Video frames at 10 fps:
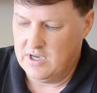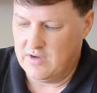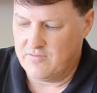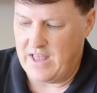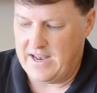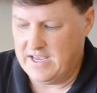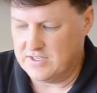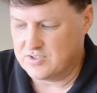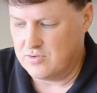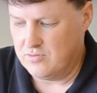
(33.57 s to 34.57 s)
a
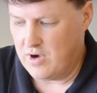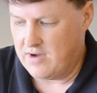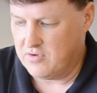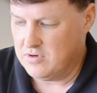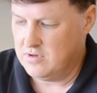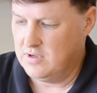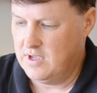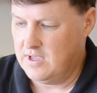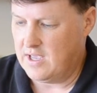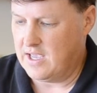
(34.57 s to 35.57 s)
flathead screwdriver,
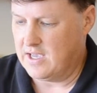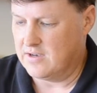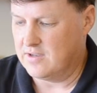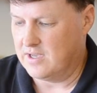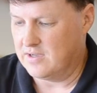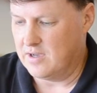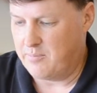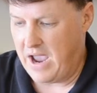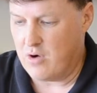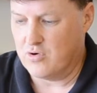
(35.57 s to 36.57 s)
and uh, a
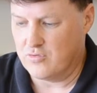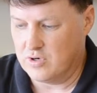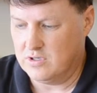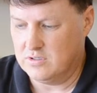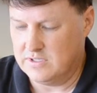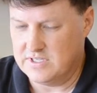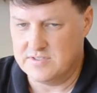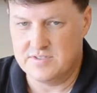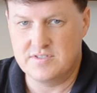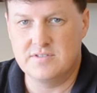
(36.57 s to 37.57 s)
power drill
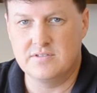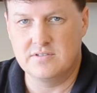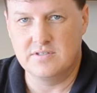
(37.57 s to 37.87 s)
is